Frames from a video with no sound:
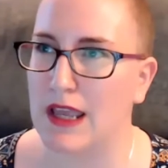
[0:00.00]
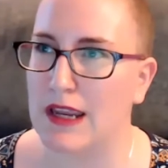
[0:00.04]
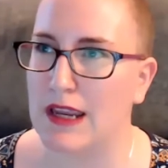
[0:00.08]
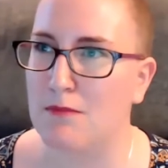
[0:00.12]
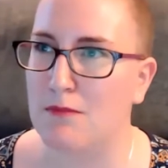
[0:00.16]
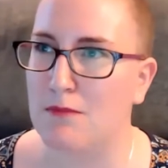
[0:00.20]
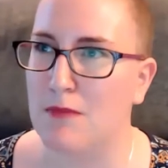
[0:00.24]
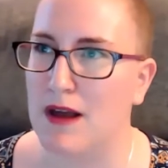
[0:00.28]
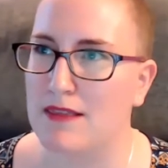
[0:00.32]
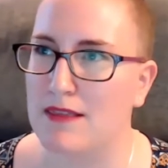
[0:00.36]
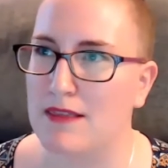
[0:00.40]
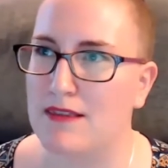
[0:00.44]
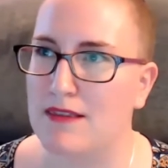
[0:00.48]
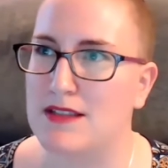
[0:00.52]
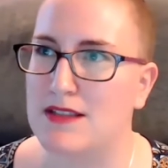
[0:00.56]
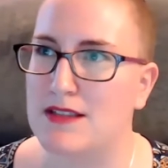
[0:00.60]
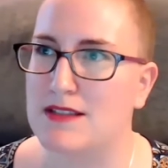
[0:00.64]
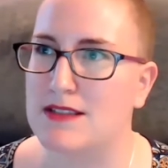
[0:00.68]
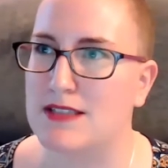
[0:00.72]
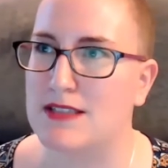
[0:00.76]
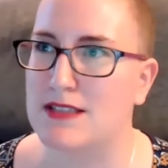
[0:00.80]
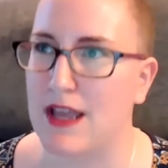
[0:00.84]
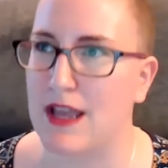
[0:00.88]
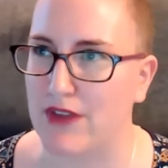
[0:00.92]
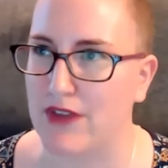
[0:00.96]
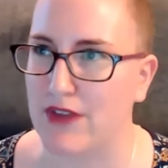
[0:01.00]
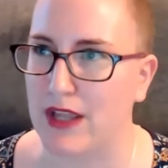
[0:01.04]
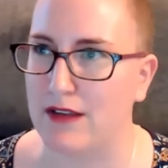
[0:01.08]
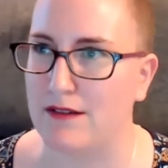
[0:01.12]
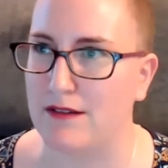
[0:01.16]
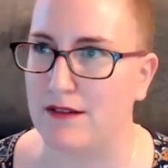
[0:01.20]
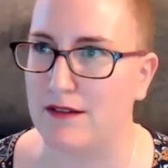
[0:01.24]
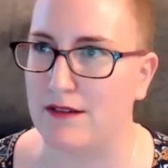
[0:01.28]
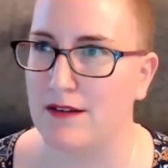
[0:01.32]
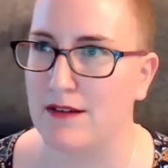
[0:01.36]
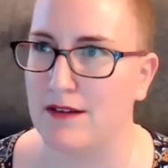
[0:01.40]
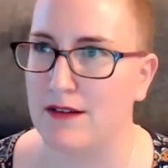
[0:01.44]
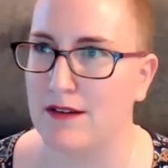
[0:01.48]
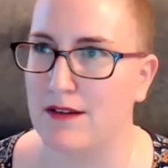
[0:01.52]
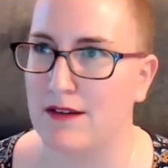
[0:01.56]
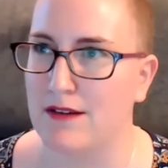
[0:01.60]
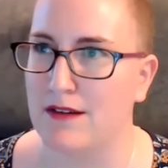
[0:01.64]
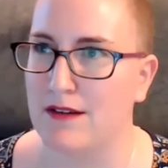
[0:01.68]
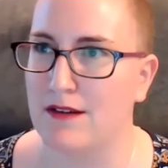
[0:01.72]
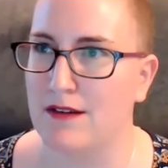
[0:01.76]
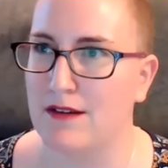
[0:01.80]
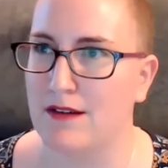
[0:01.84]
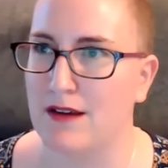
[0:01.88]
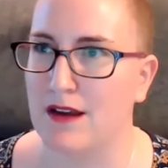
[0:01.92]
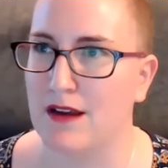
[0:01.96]
month 7
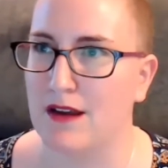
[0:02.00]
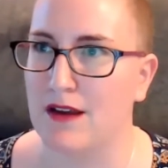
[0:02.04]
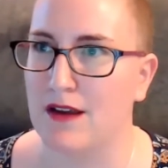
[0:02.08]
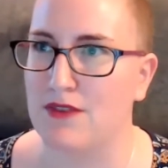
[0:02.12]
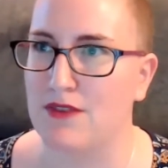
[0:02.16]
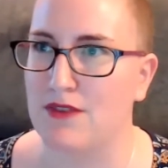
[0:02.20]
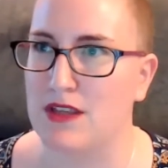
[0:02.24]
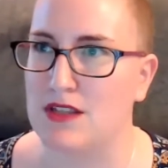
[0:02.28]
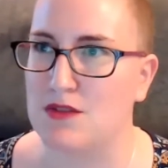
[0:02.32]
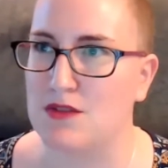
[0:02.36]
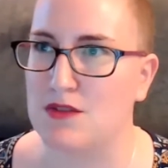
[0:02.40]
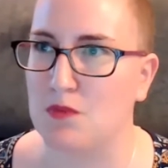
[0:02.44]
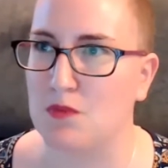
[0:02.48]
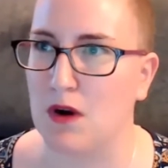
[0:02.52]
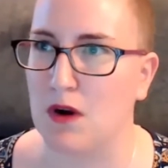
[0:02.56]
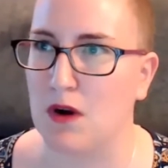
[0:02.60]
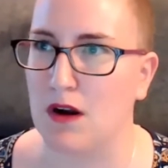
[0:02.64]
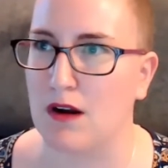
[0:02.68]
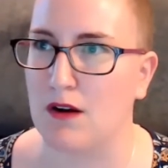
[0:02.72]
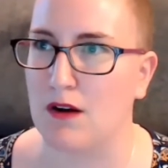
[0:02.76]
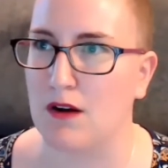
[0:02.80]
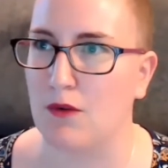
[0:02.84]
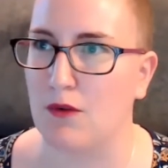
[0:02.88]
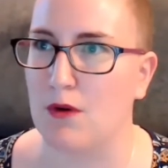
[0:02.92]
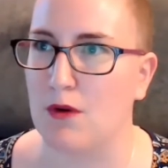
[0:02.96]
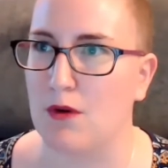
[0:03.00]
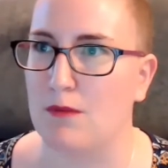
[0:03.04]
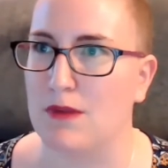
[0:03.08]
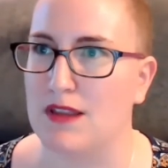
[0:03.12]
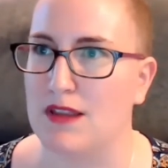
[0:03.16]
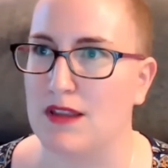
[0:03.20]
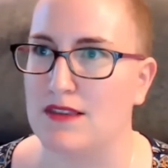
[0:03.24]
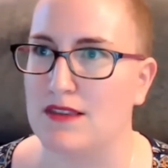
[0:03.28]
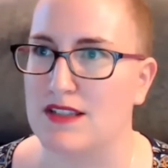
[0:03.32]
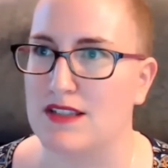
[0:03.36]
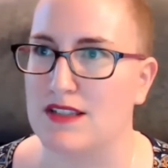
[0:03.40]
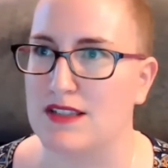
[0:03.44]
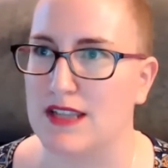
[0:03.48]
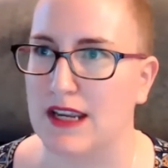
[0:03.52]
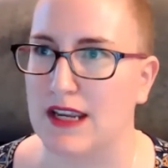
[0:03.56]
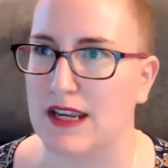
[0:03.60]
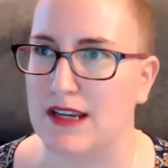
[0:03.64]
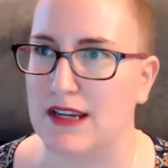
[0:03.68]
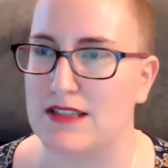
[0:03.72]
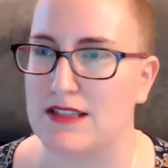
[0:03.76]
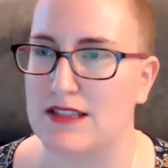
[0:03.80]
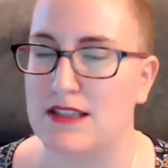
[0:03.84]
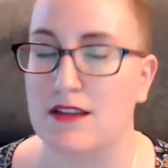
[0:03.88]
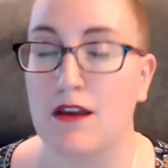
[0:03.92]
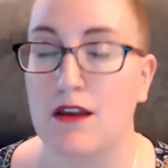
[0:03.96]
of this work, or month
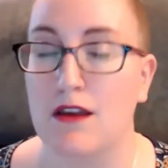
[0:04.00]
6.